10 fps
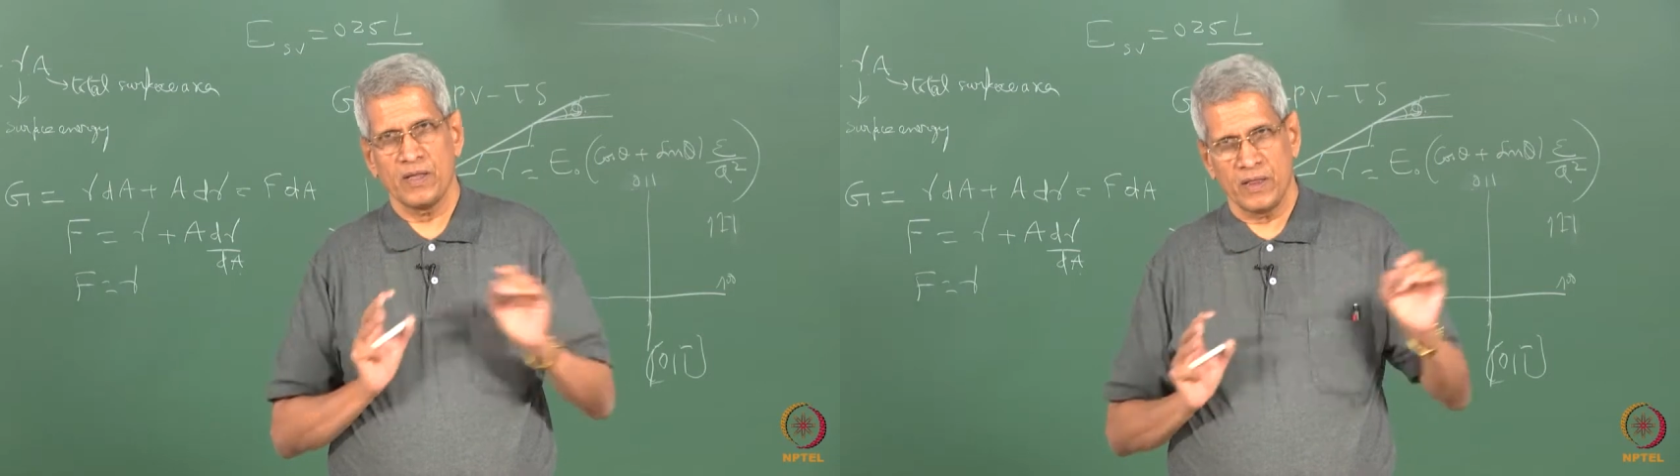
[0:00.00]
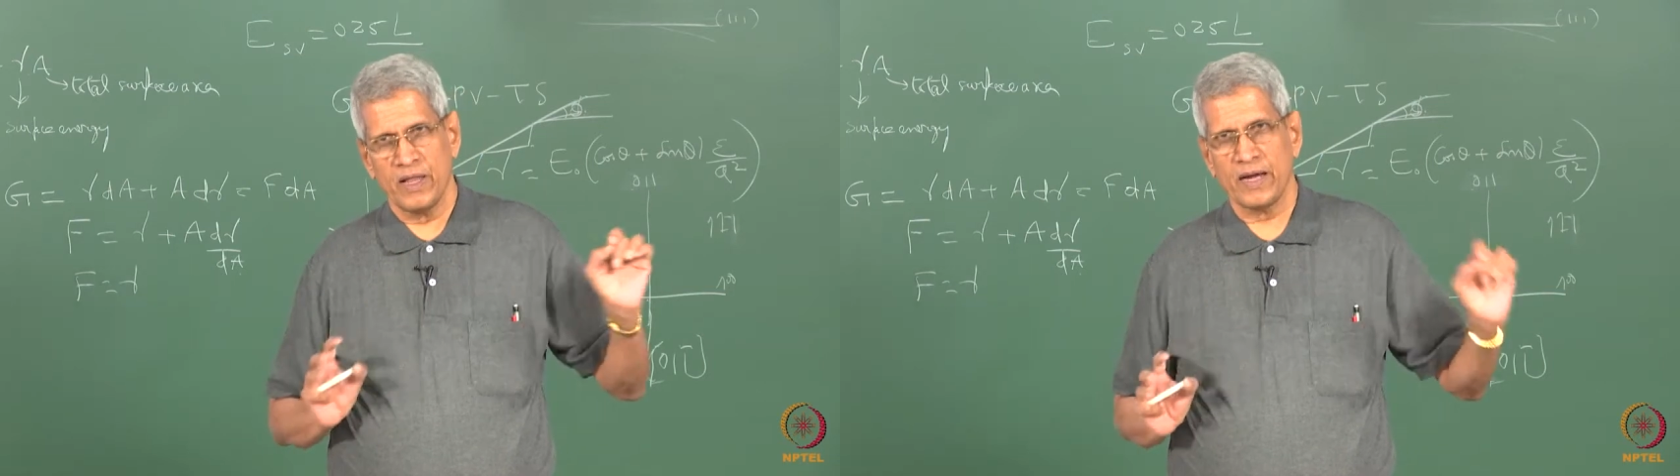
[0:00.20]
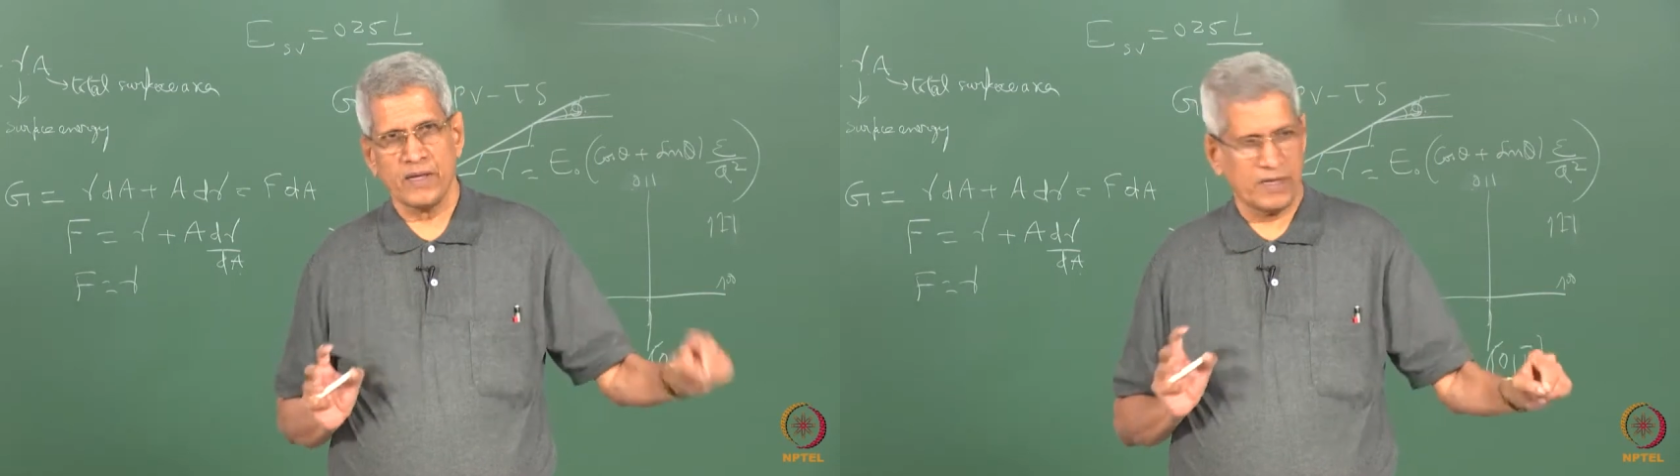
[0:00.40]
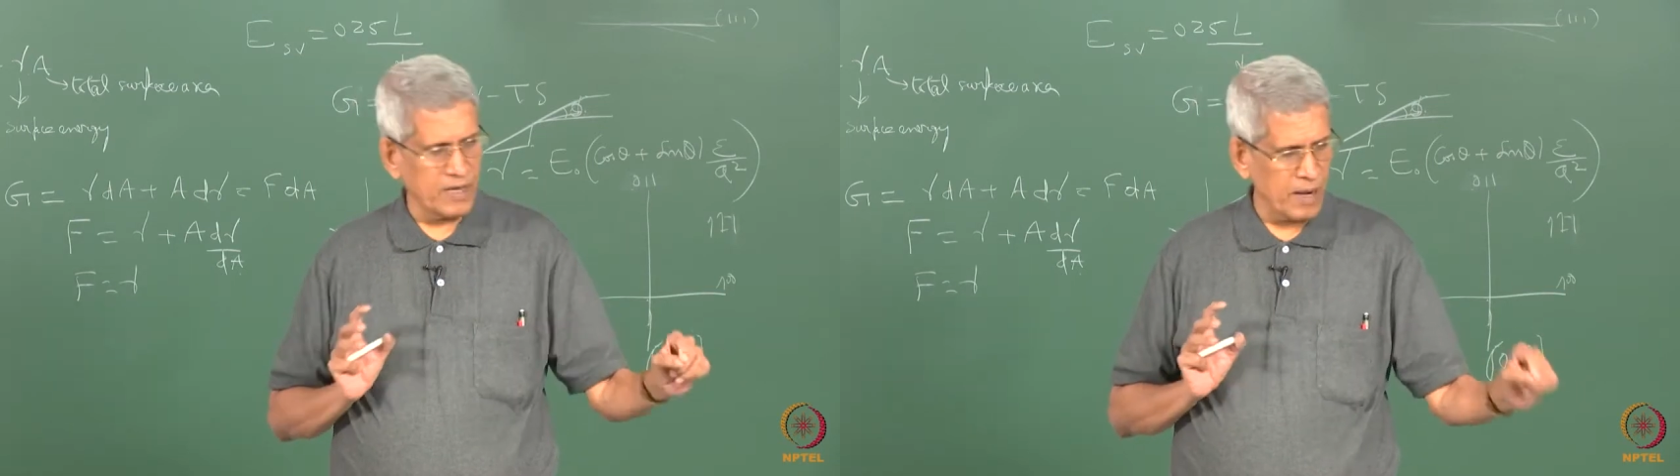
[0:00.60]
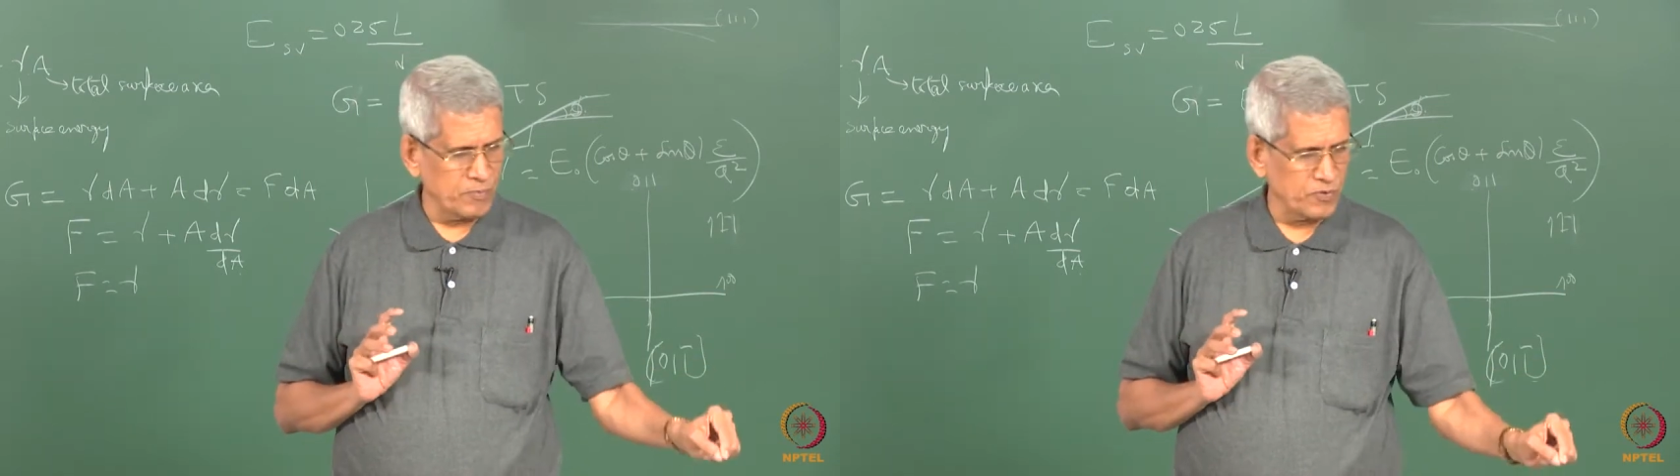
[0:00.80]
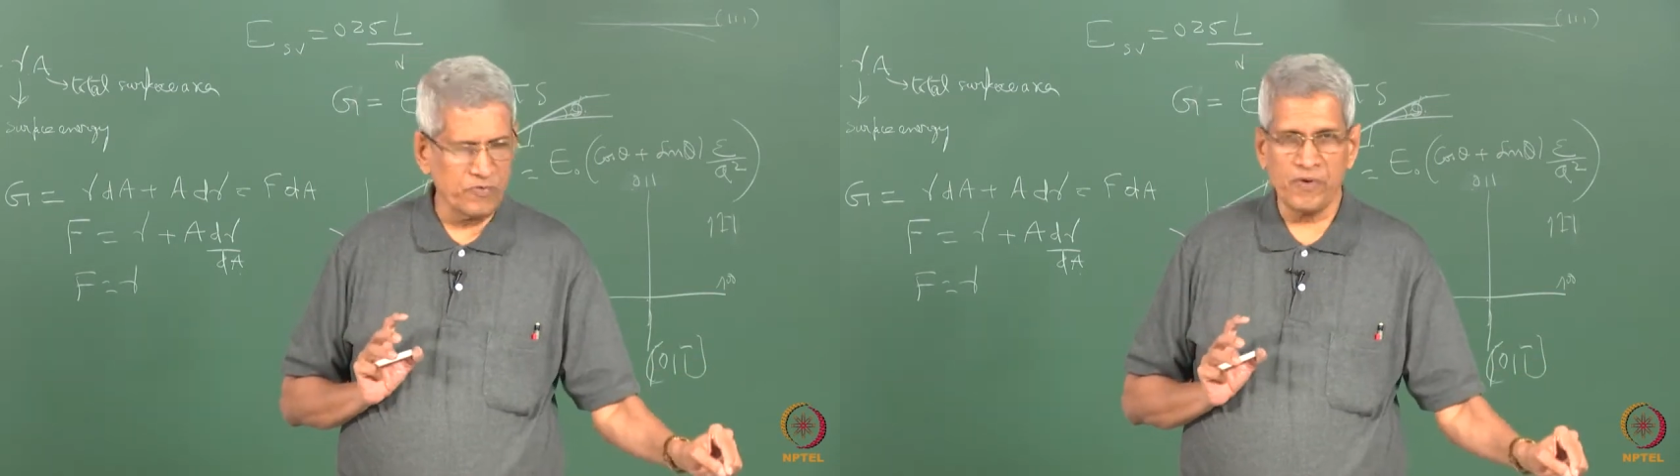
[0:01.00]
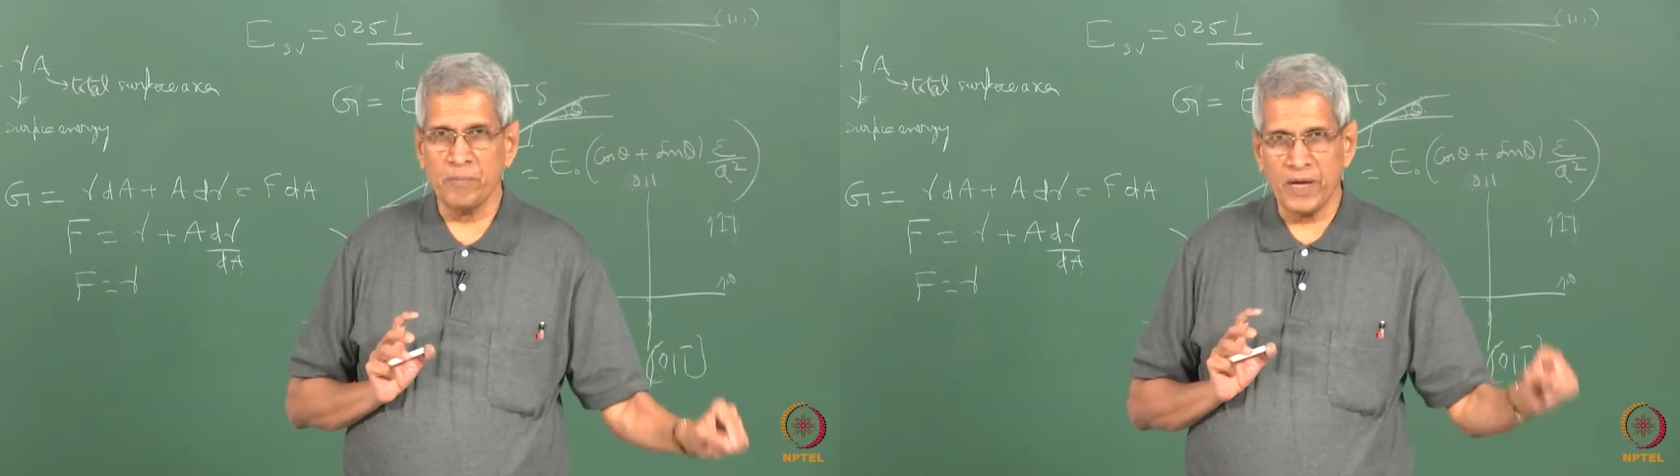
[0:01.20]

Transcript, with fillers: That comes from